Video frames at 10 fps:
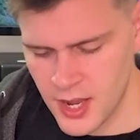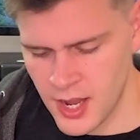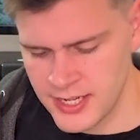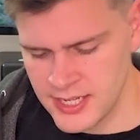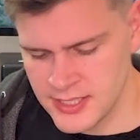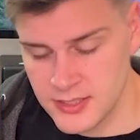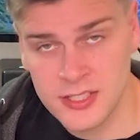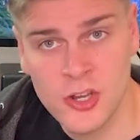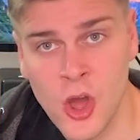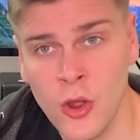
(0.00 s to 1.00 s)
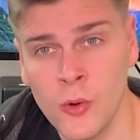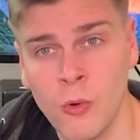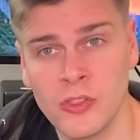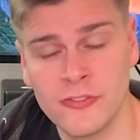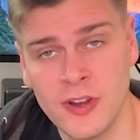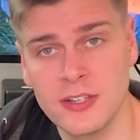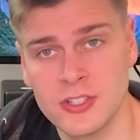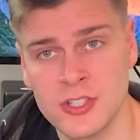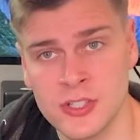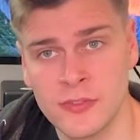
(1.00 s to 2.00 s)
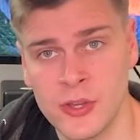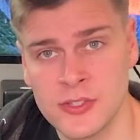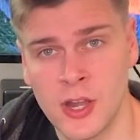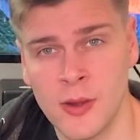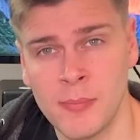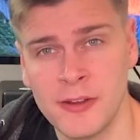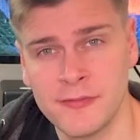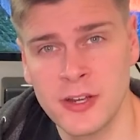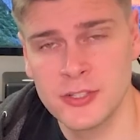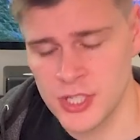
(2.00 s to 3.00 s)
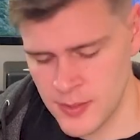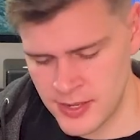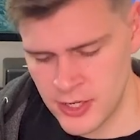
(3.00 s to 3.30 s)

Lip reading: I need to know what the functions of those are. And by function I mean,